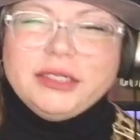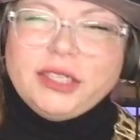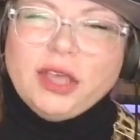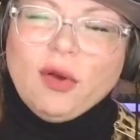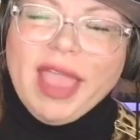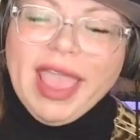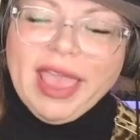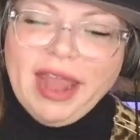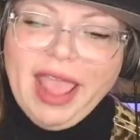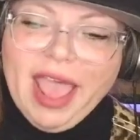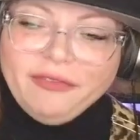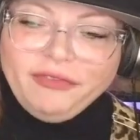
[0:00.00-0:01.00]
So
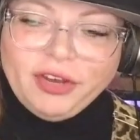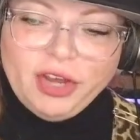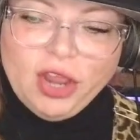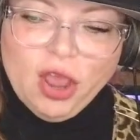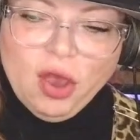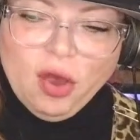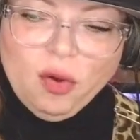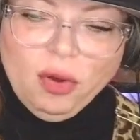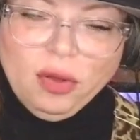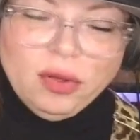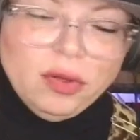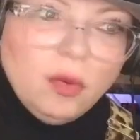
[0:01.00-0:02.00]
Anne, I have to
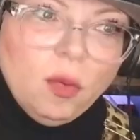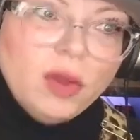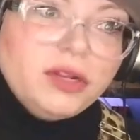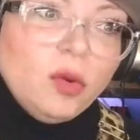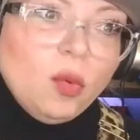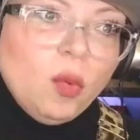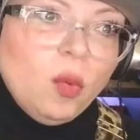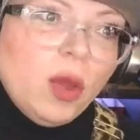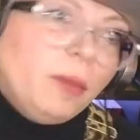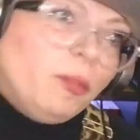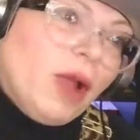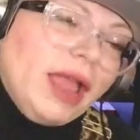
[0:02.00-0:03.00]
know what
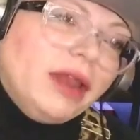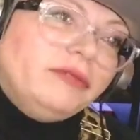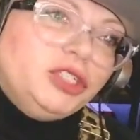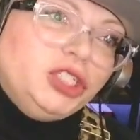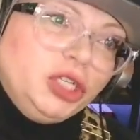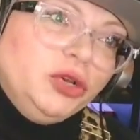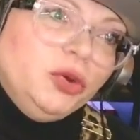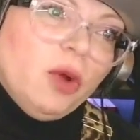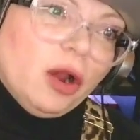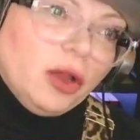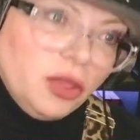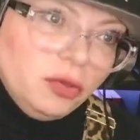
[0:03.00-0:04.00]
brand of shoe
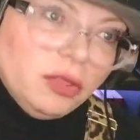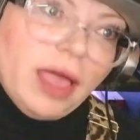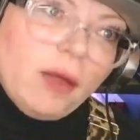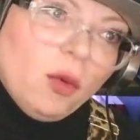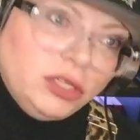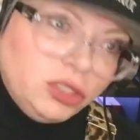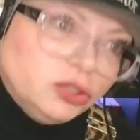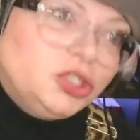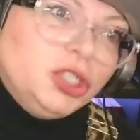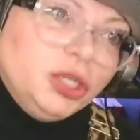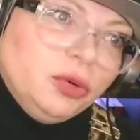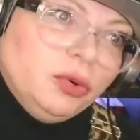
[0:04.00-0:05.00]
are you like? What's your
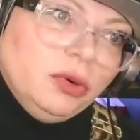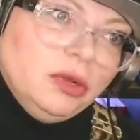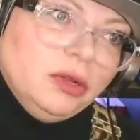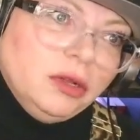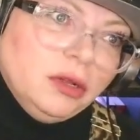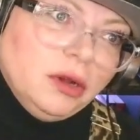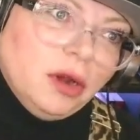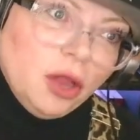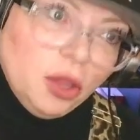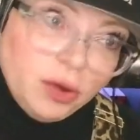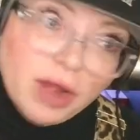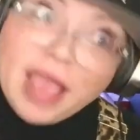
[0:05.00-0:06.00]
shoe?
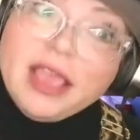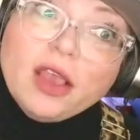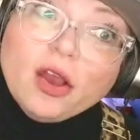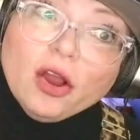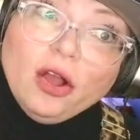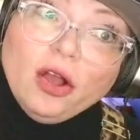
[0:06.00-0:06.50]
Are you a Nike girl?